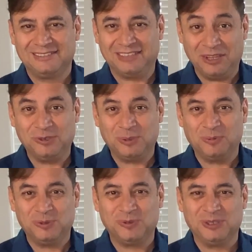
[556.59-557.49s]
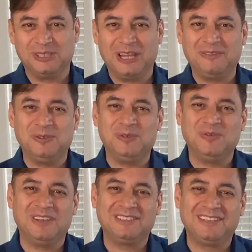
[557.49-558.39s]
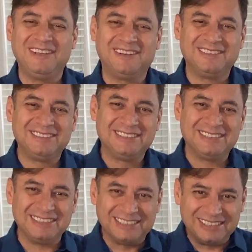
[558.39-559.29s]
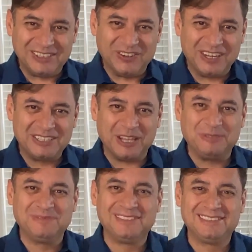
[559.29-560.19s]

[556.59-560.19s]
Thank you so much for the time you invest here. See you next time.